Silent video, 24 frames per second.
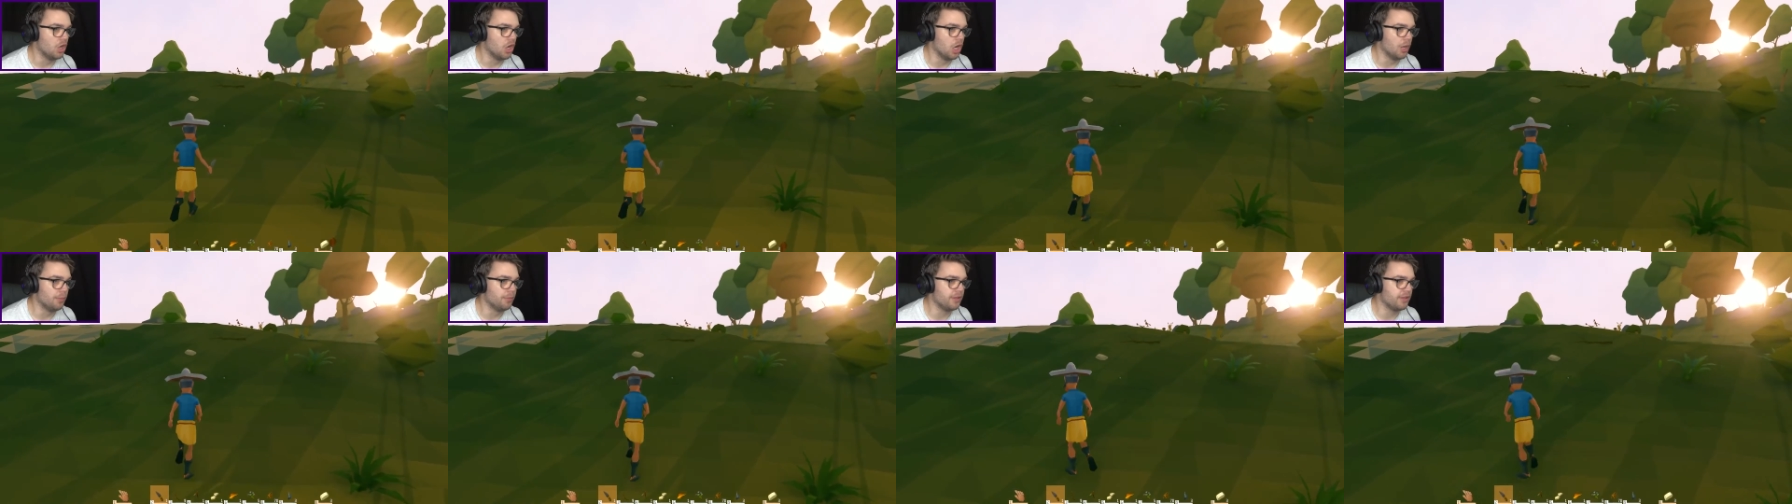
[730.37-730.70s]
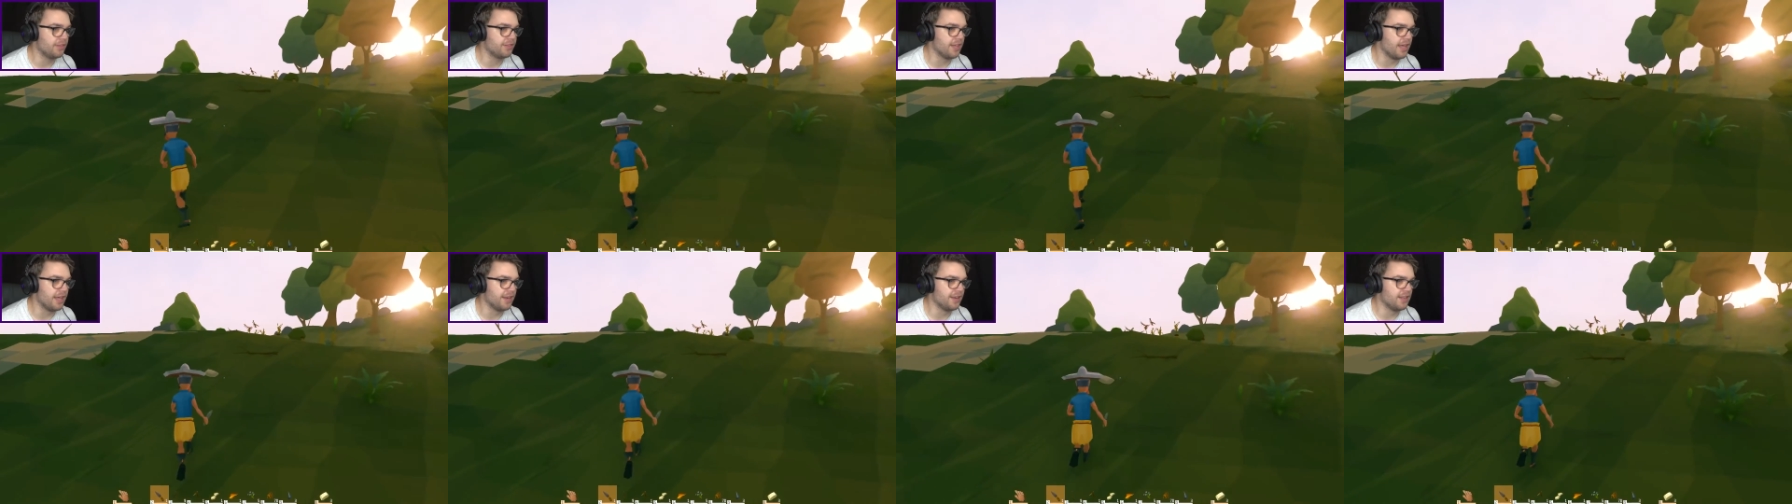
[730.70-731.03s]
Oh, the
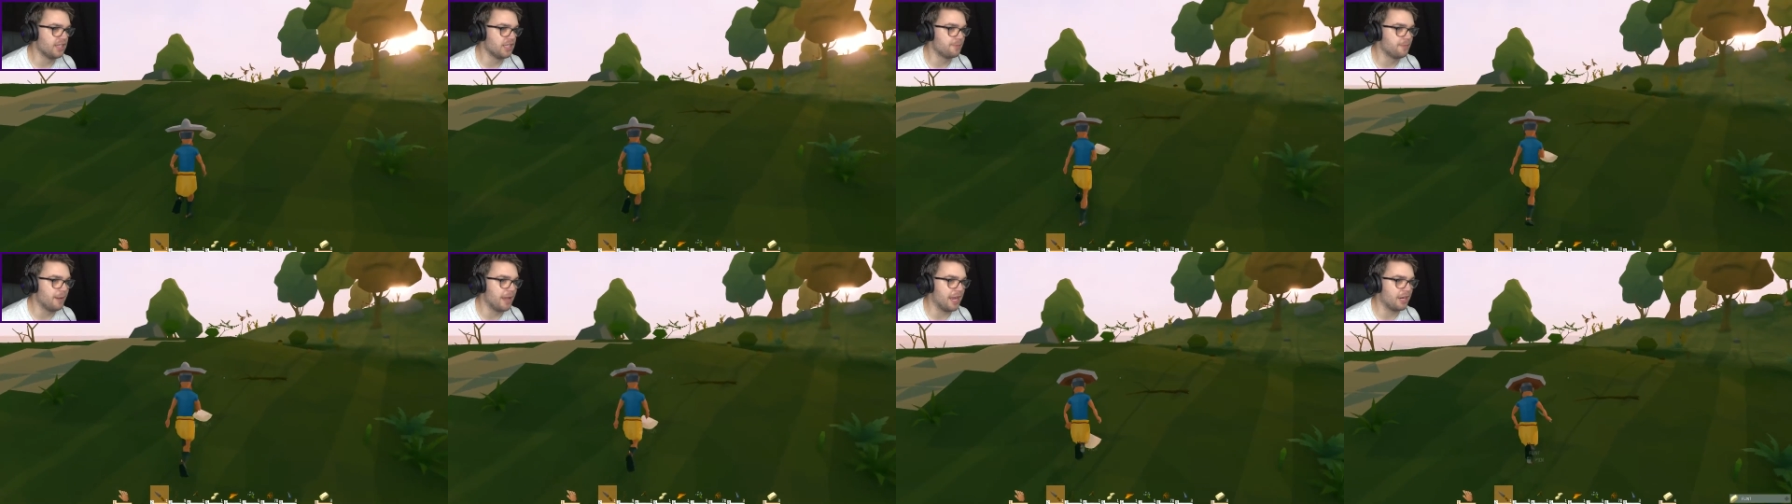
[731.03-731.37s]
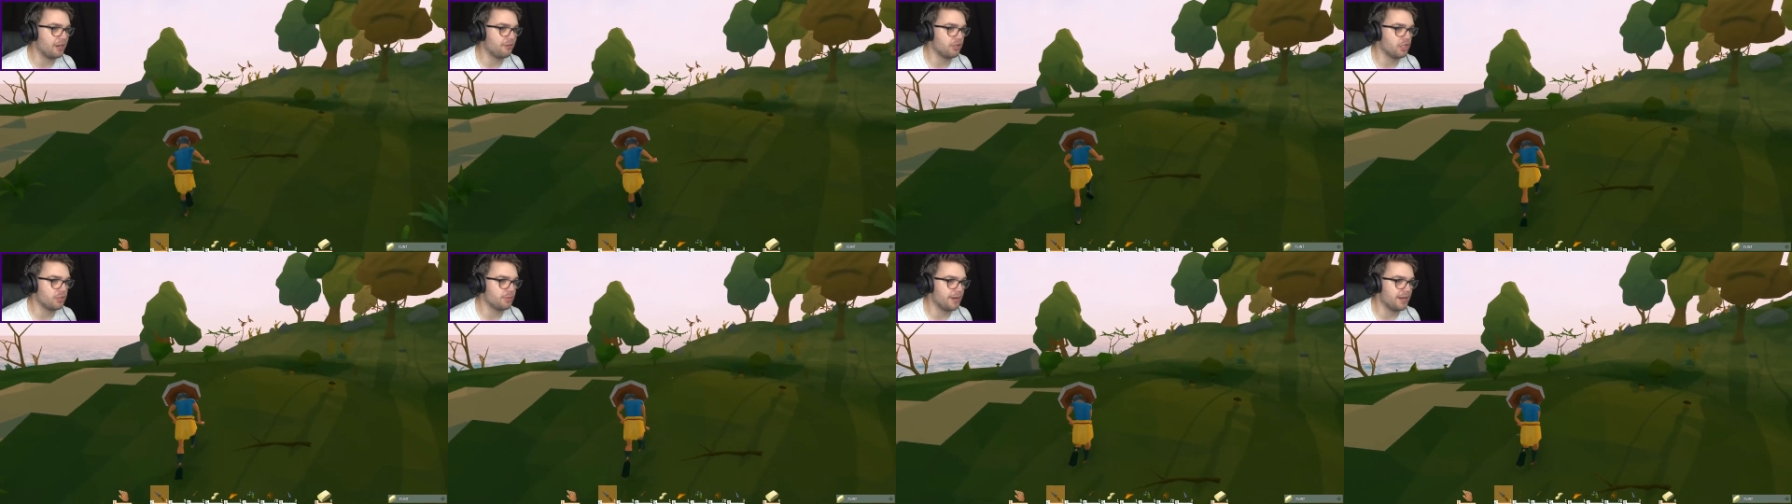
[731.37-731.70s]
thunder's
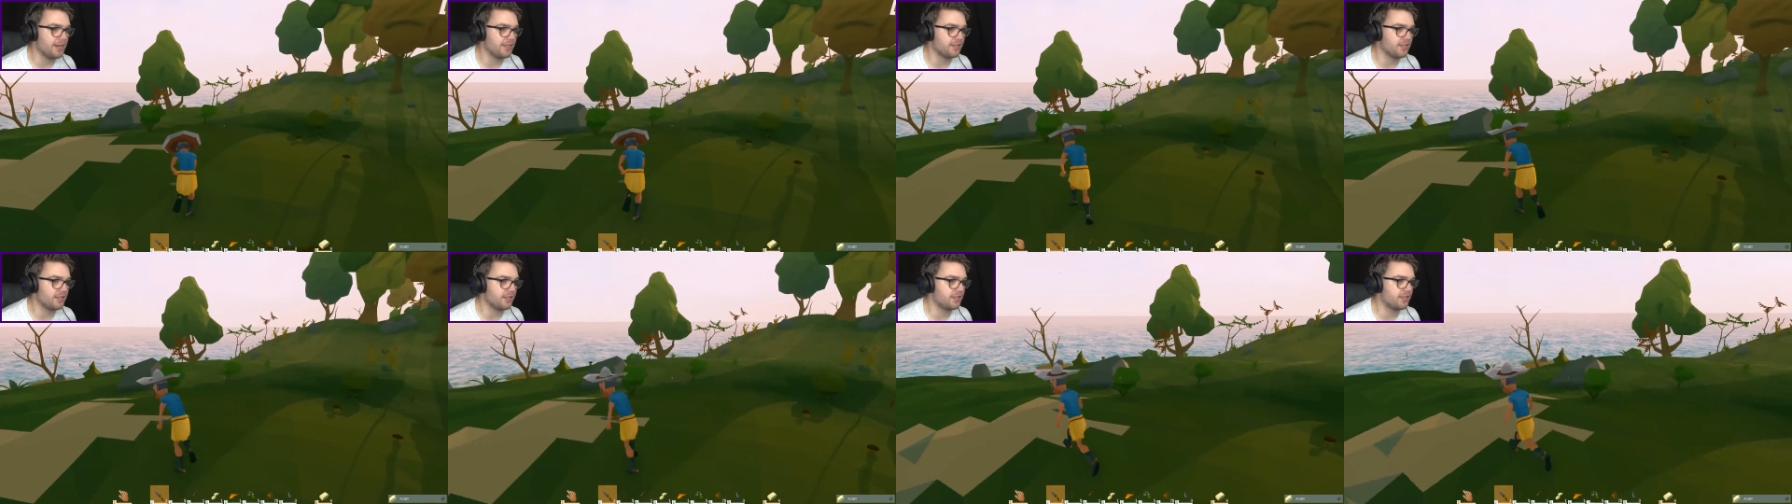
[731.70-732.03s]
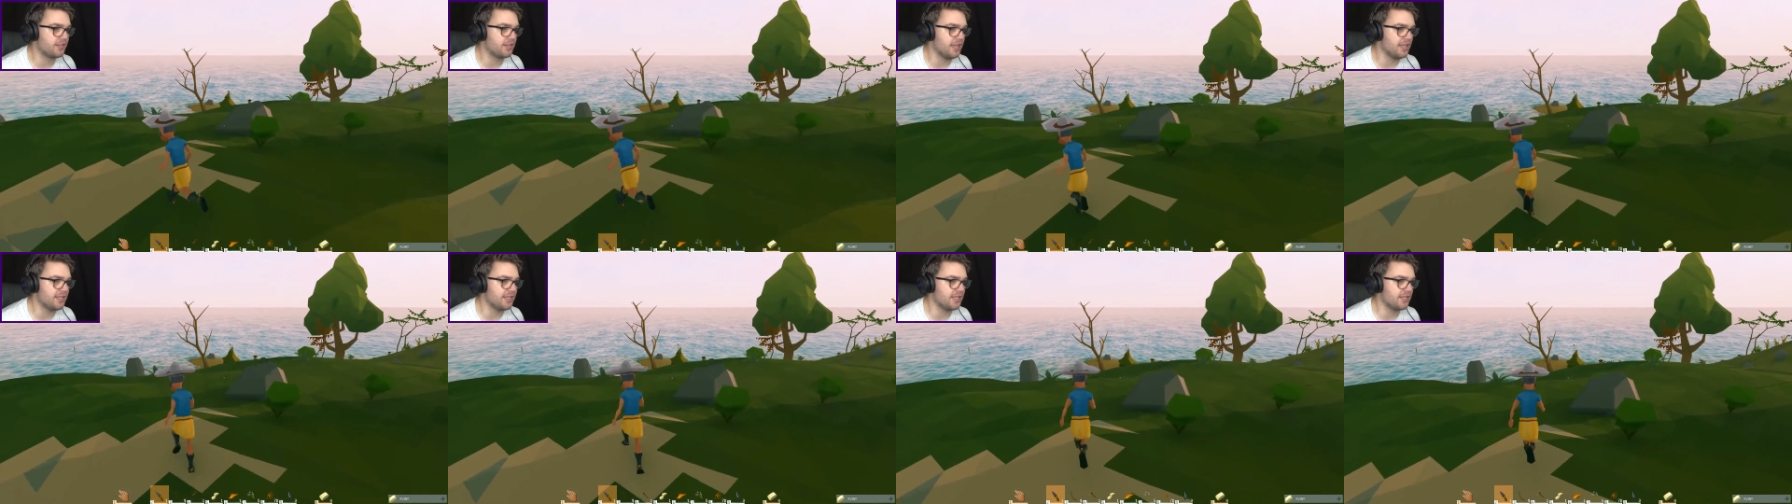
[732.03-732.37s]
back, which means
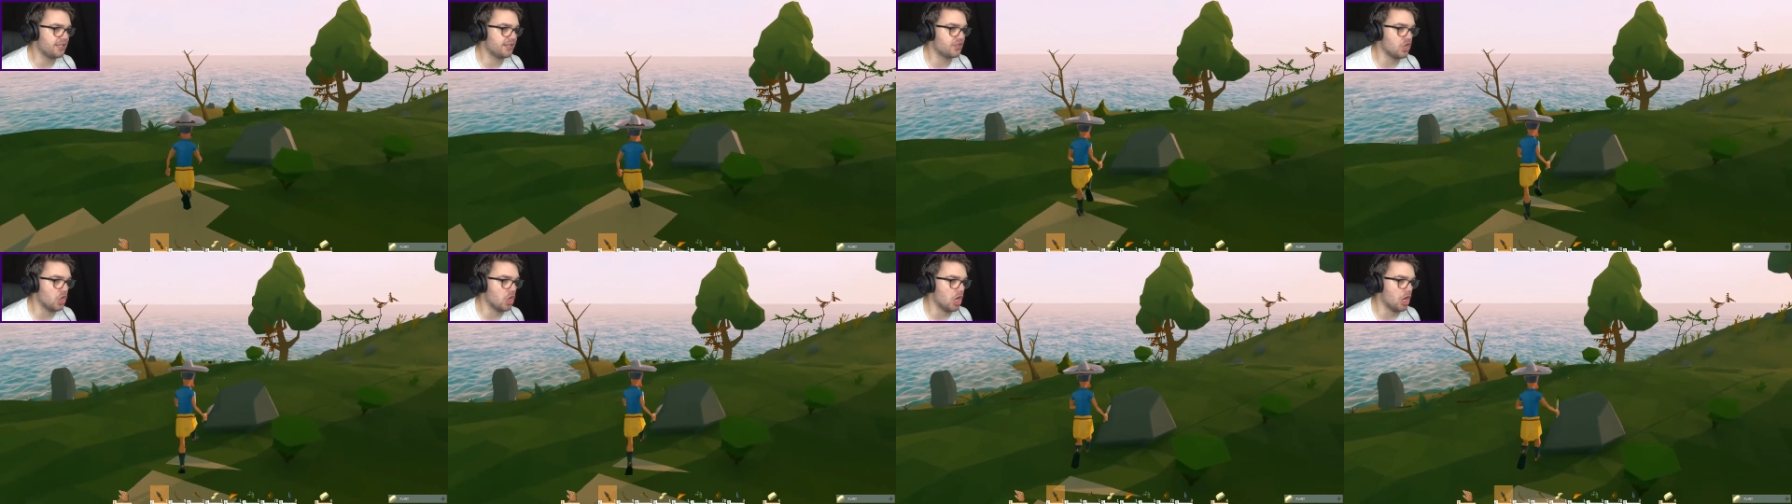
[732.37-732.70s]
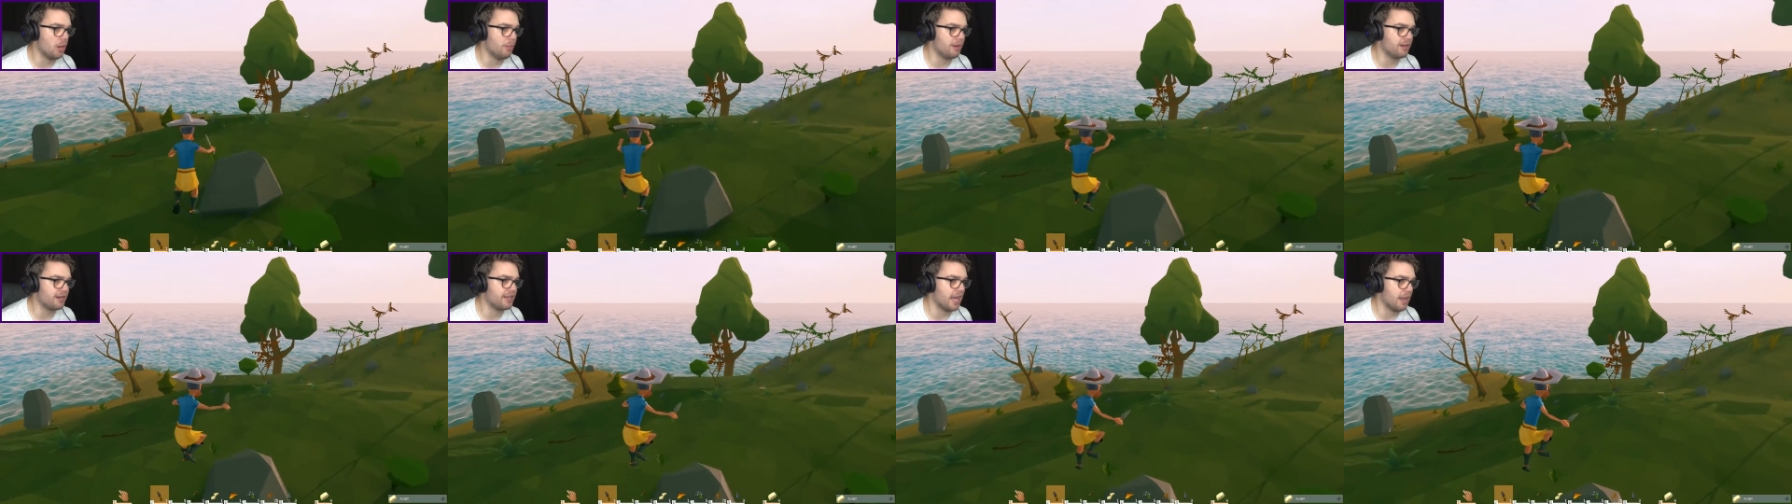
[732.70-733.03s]
there's a
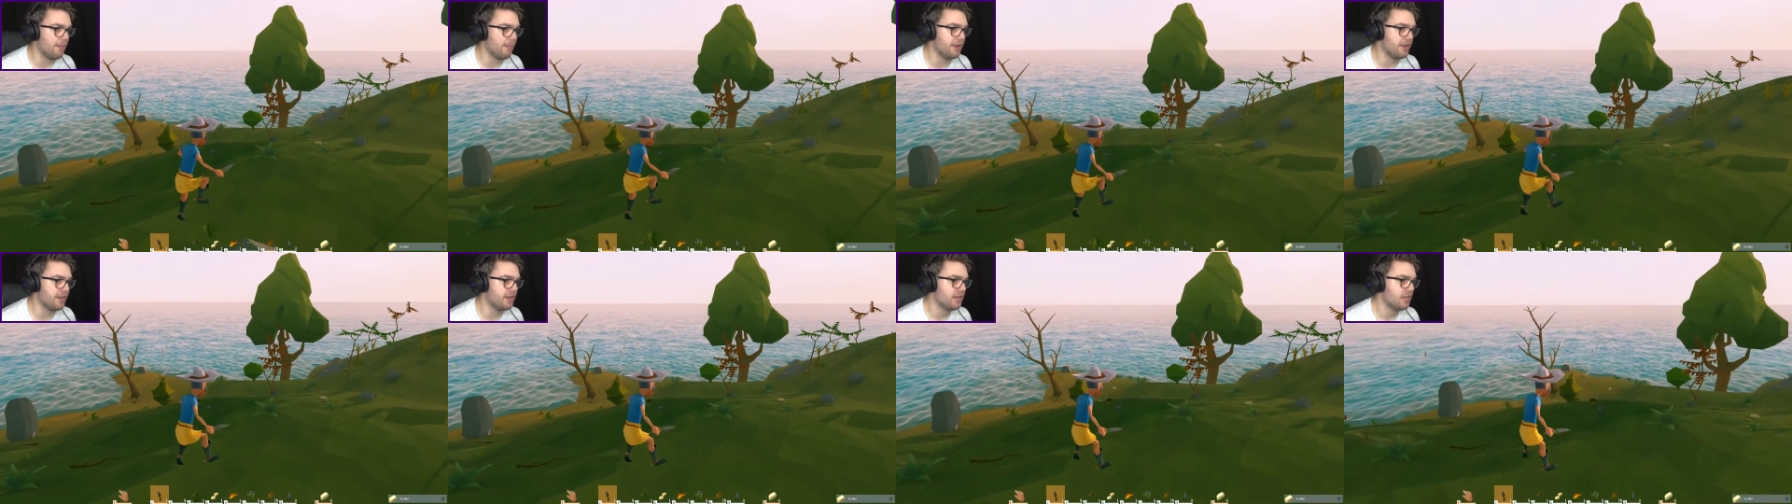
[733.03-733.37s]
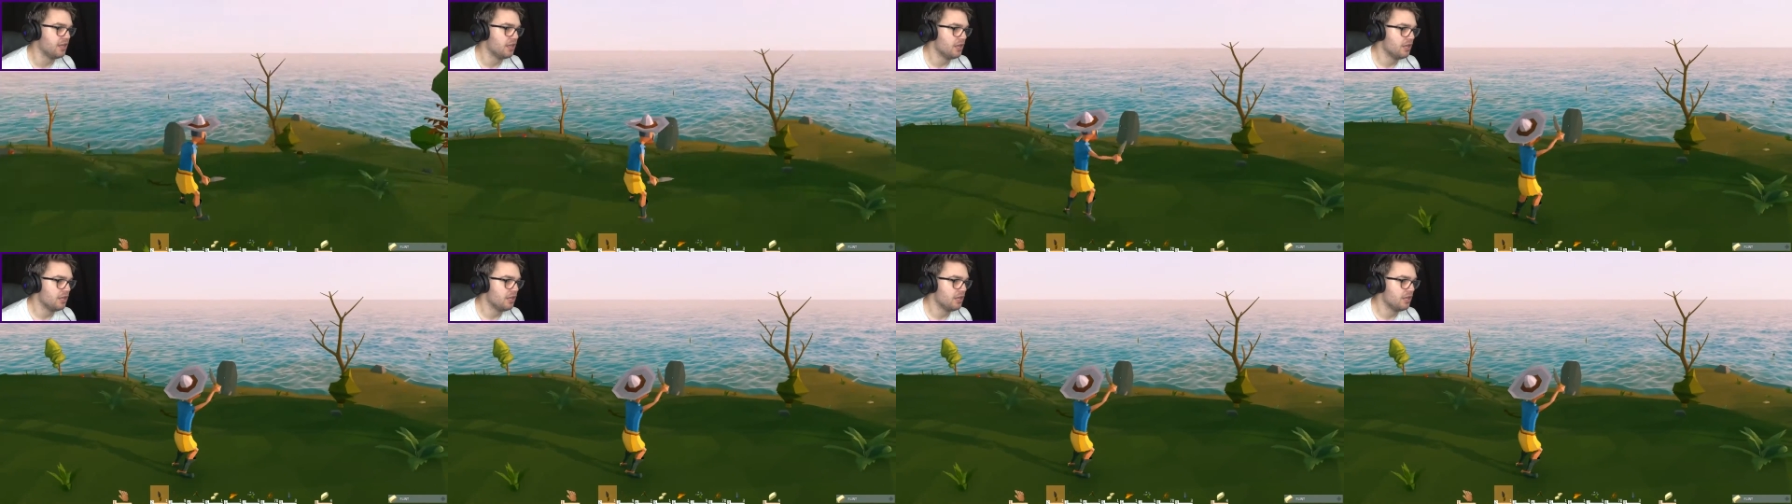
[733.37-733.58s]
storm a coming.